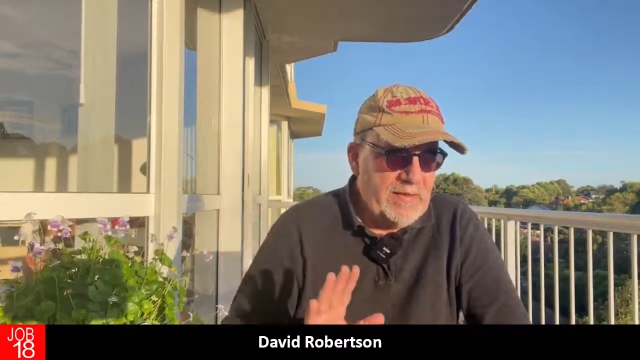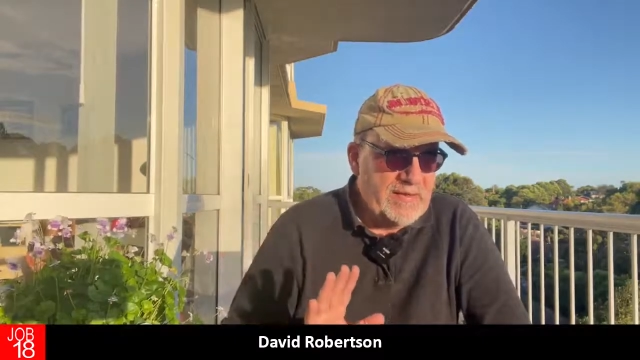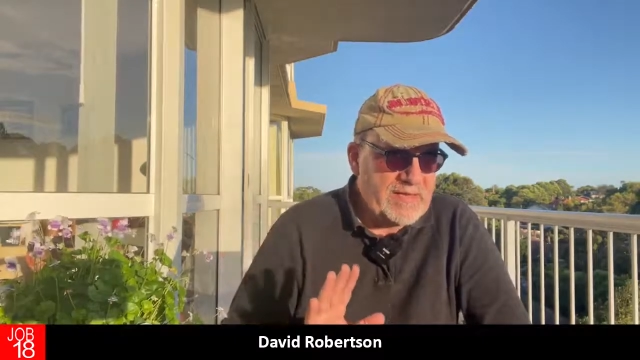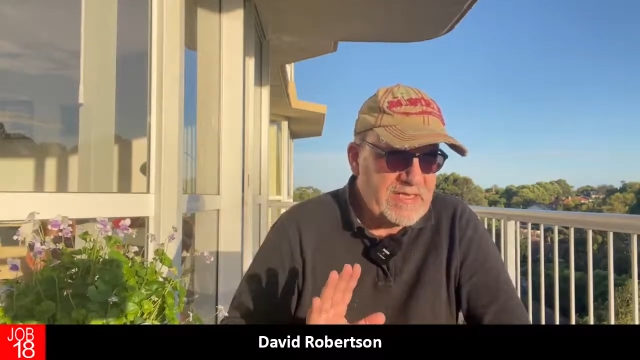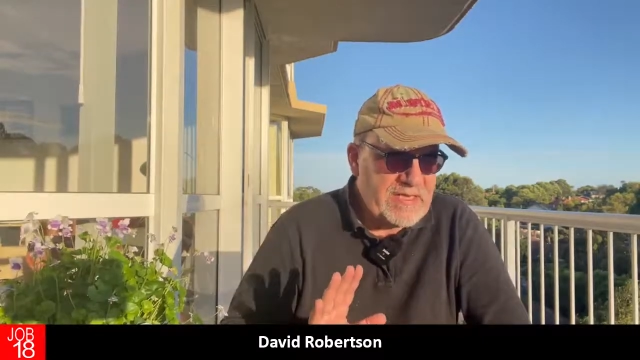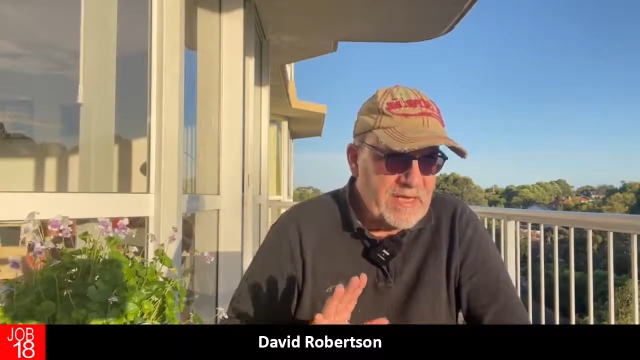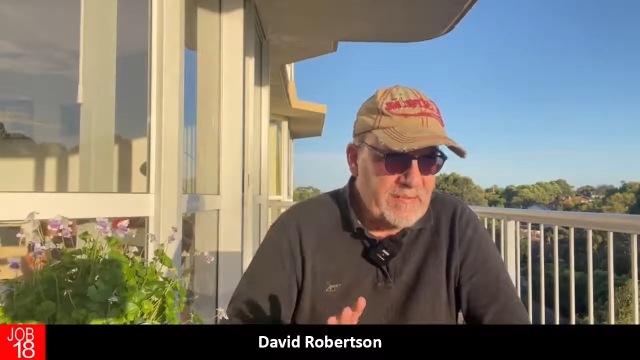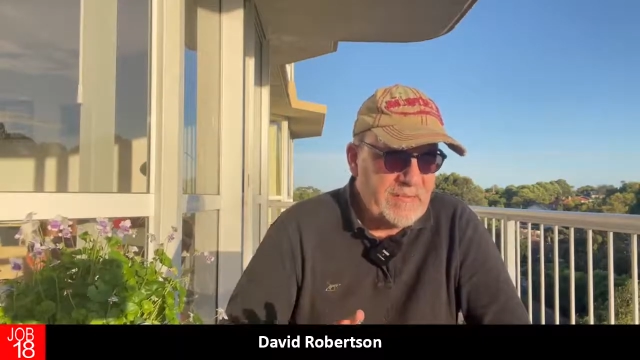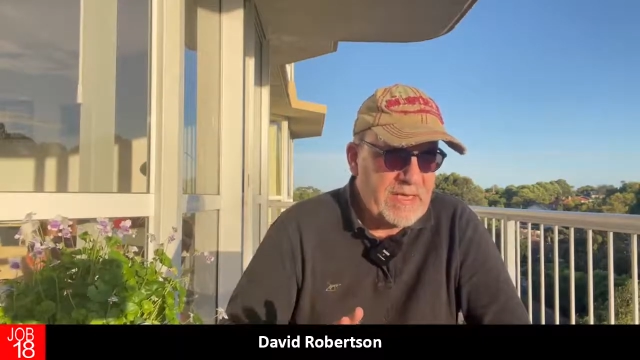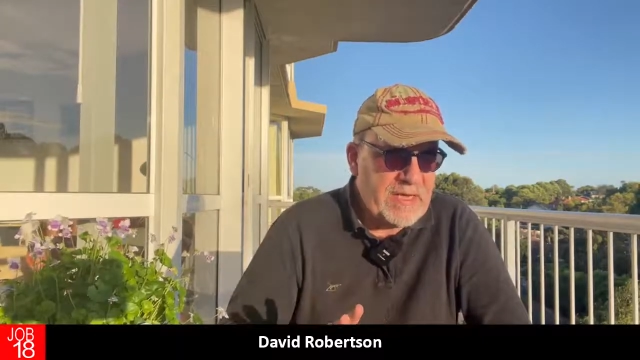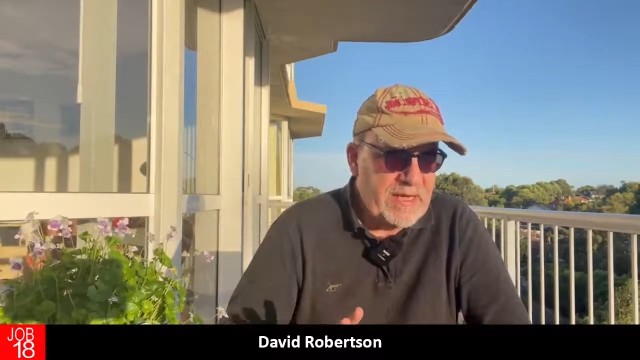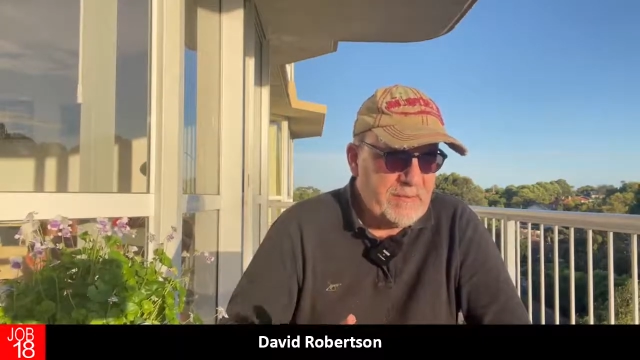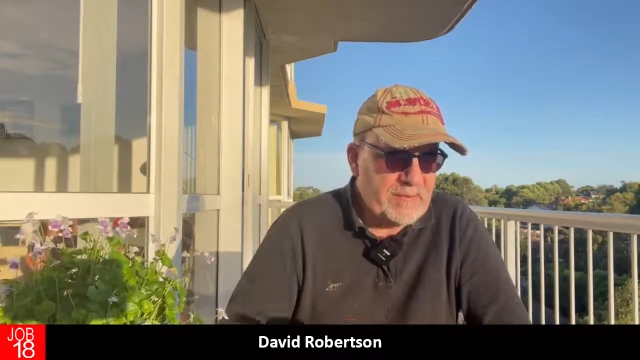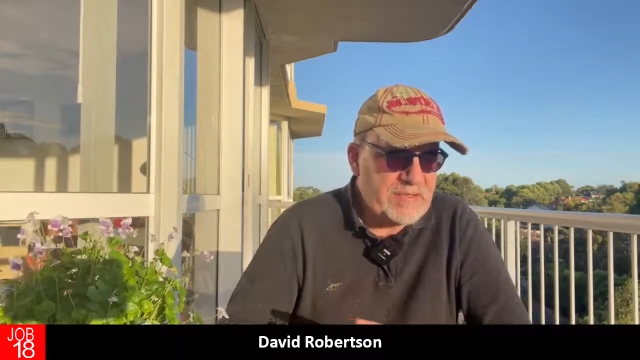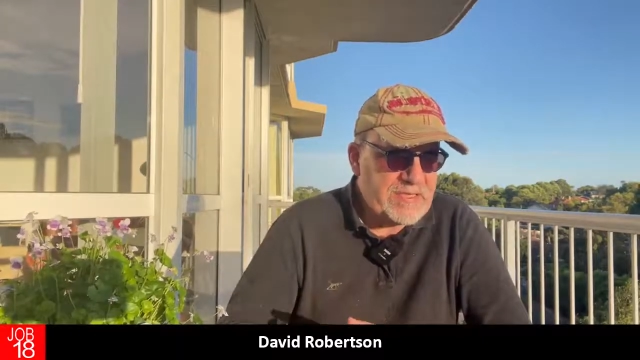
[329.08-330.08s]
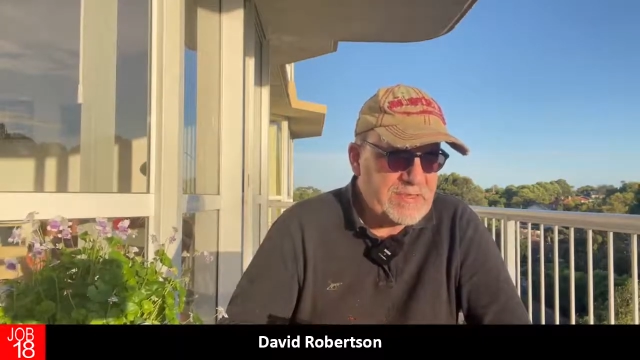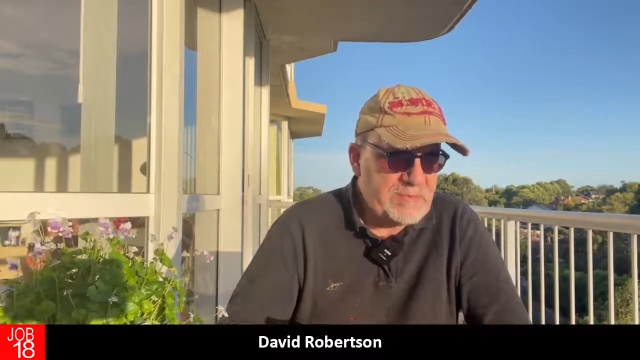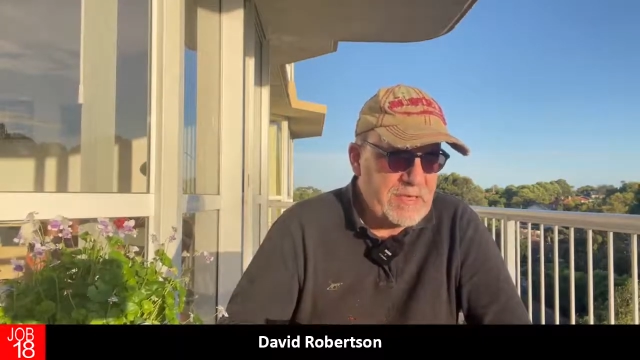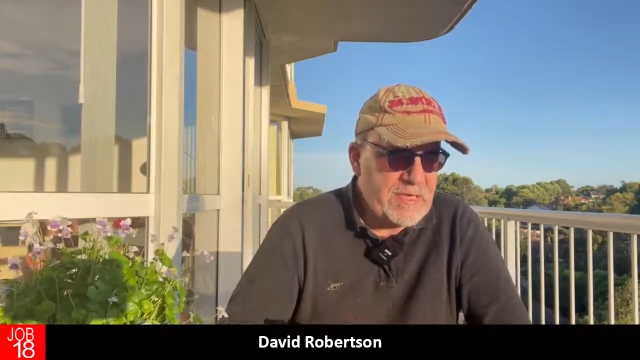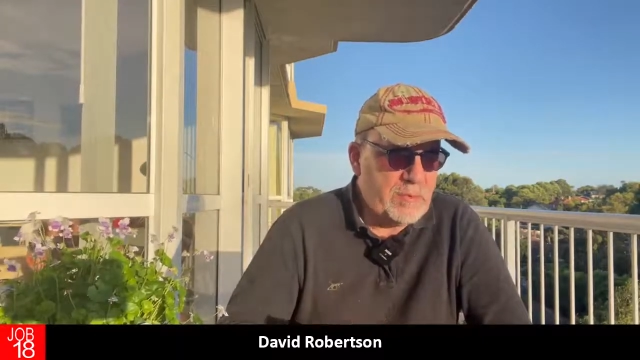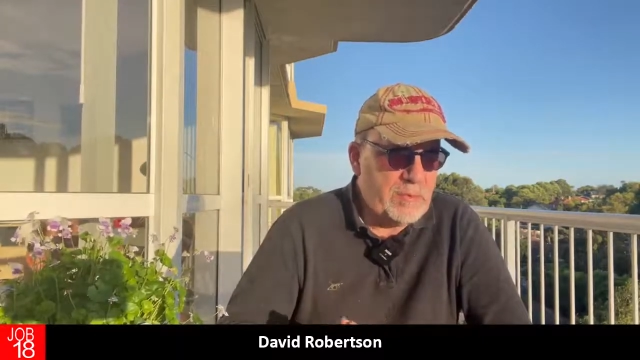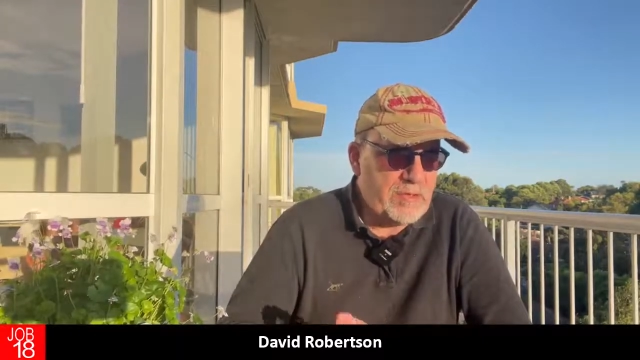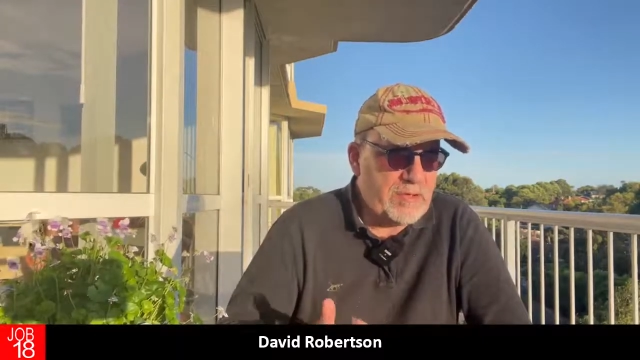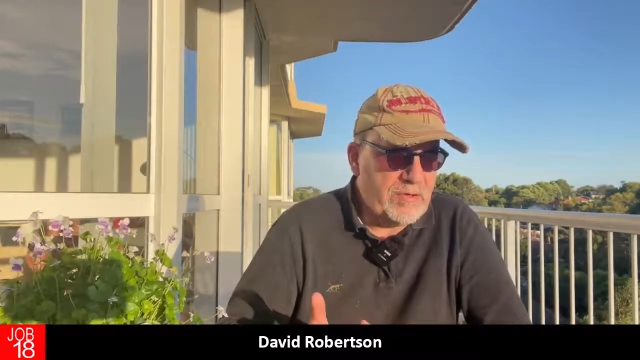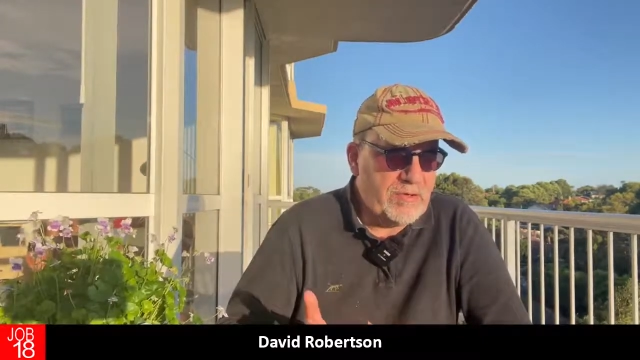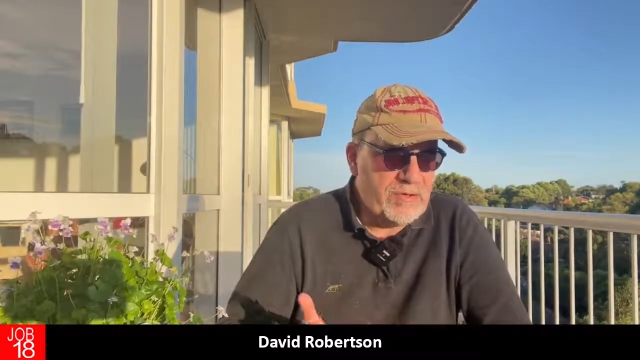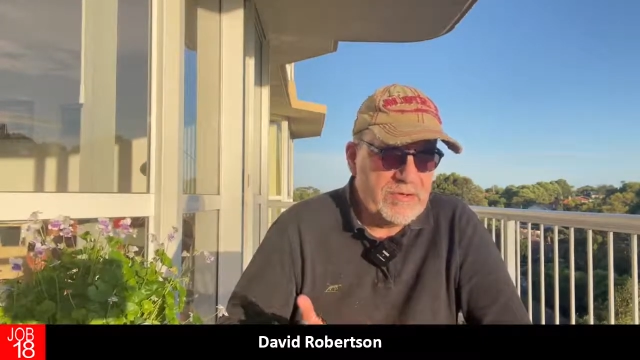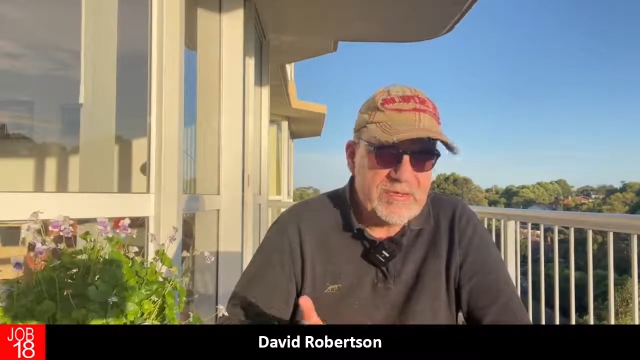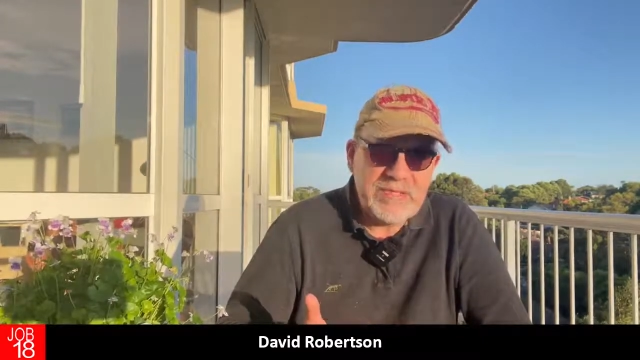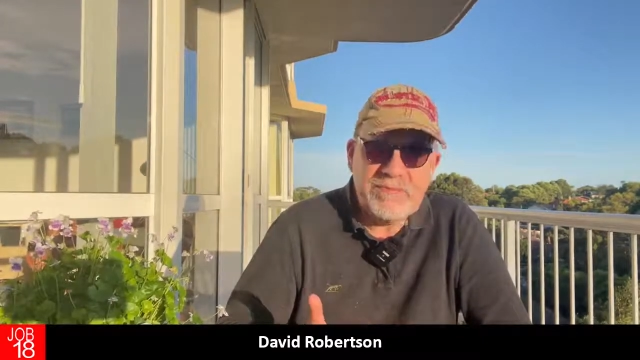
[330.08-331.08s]
This is him being able to speak with
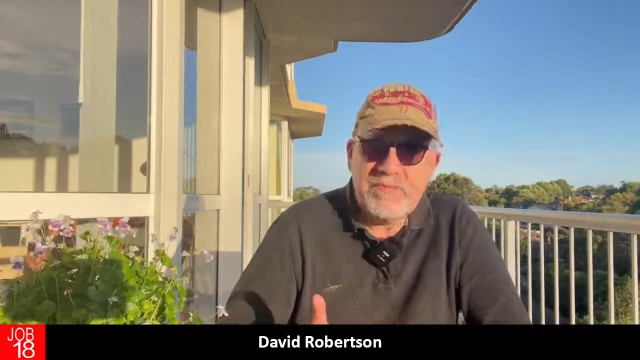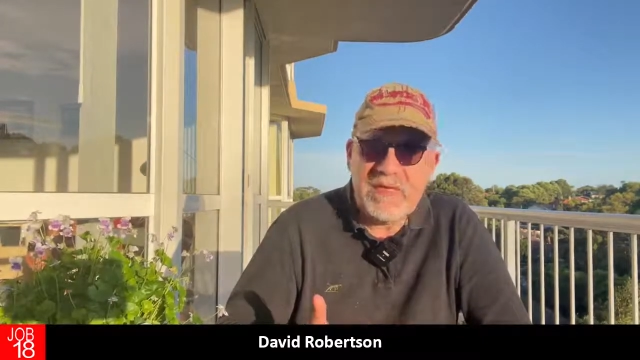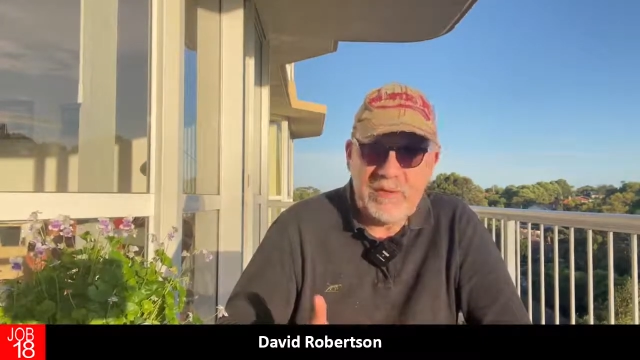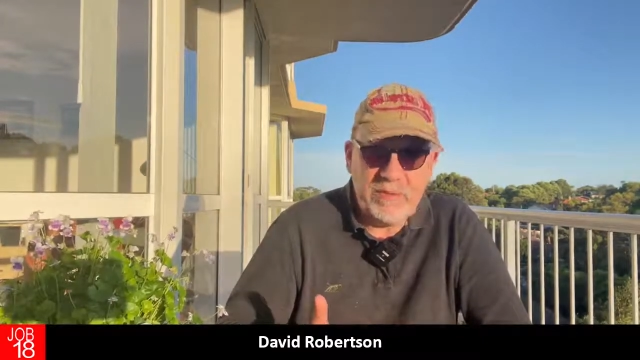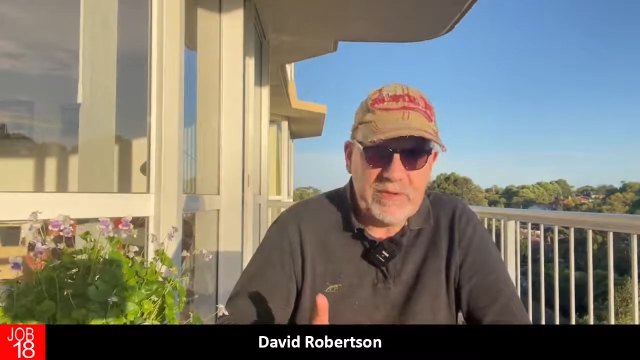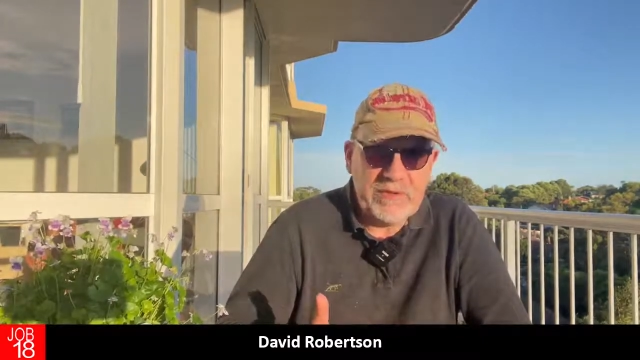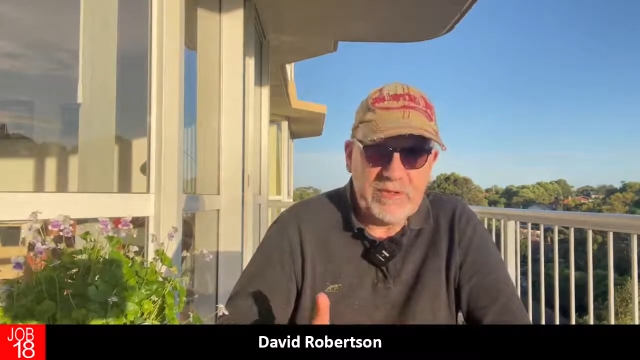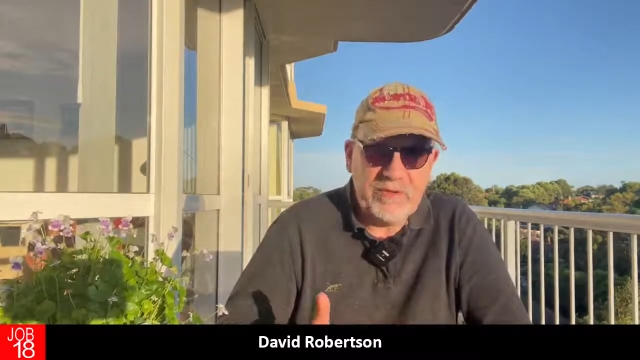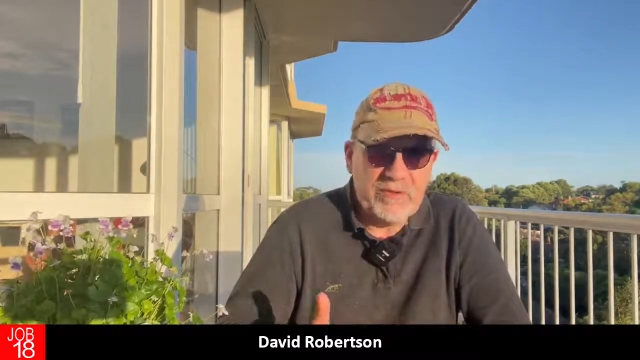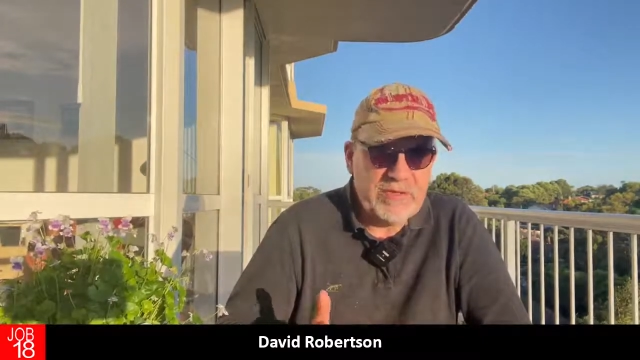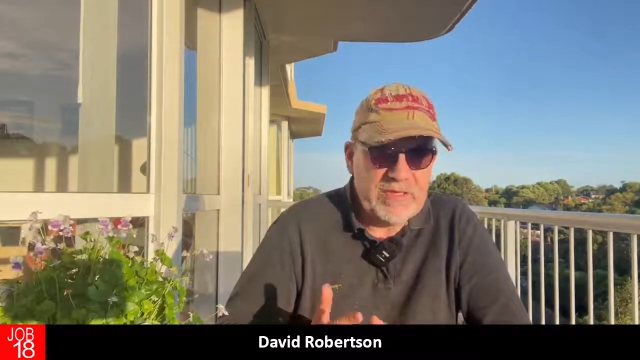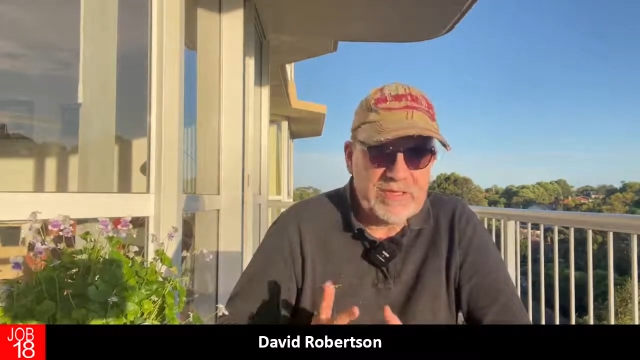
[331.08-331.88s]
God, to meet with God.